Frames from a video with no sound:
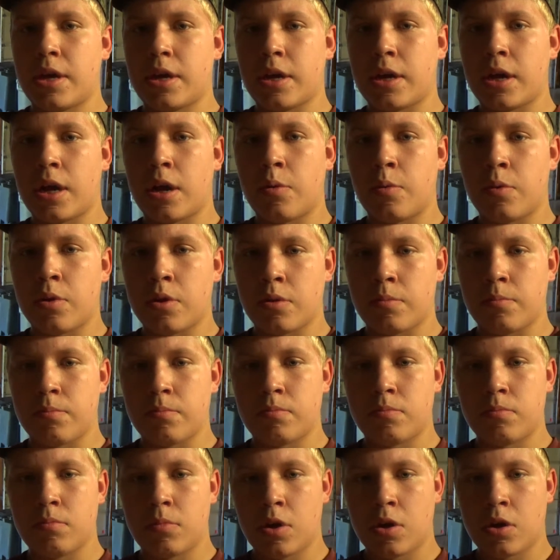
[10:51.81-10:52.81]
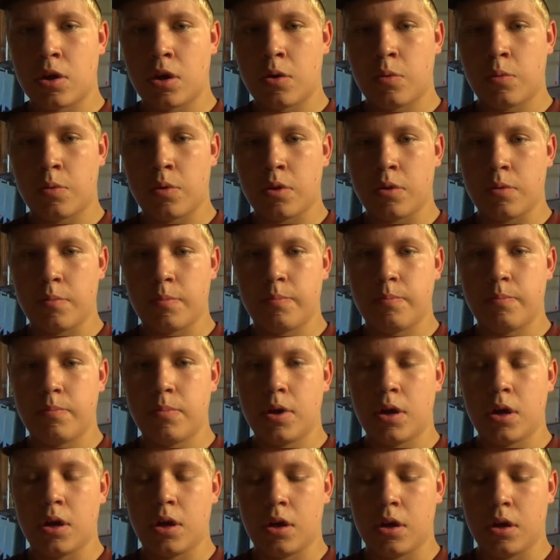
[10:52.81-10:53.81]
I got one of them. I got one of
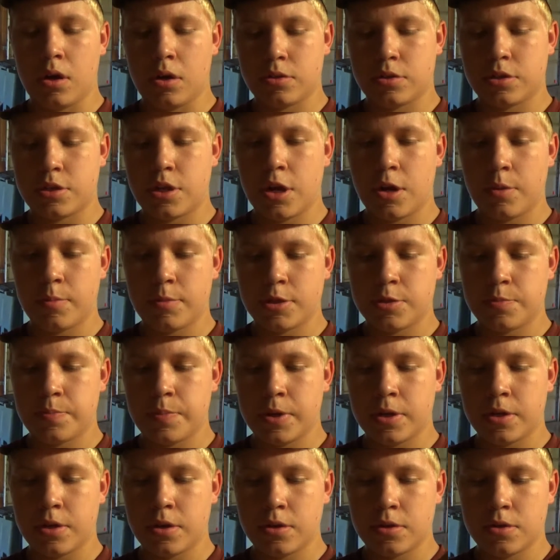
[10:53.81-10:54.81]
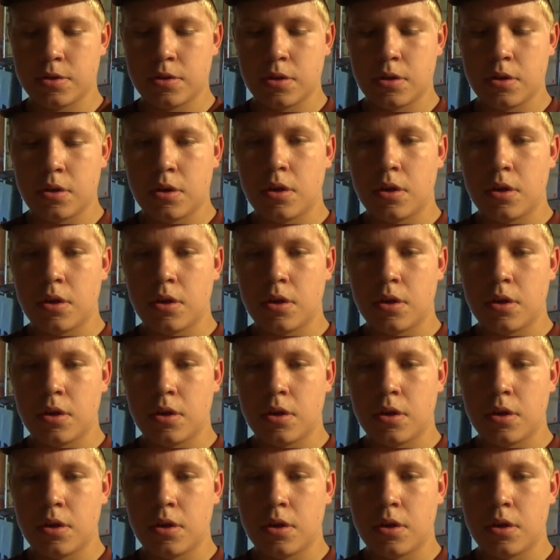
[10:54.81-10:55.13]
the Snarman's benders